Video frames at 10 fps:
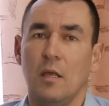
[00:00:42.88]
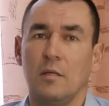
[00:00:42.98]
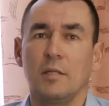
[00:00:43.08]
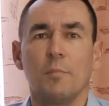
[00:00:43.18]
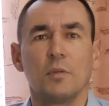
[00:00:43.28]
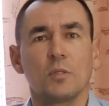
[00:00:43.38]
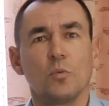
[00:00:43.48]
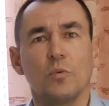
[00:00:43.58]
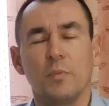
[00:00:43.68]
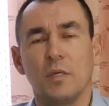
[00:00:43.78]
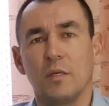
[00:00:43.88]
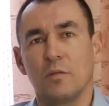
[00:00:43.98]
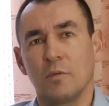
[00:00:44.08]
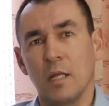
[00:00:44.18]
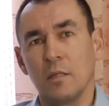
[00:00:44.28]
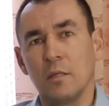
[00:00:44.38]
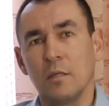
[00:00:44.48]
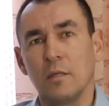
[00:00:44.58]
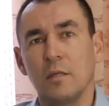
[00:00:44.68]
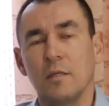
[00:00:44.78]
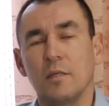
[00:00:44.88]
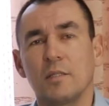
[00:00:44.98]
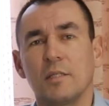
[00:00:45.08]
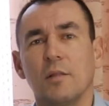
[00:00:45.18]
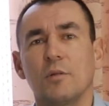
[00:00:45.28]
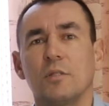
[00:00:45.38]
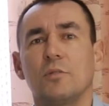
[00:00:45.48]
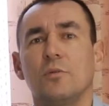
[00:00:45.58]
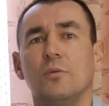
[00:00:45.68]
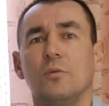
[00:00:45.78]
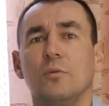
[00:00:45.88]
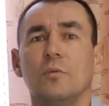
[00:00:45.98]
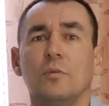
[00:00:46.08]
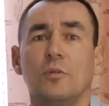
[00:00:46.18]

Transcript: Examples would be rent, salaries to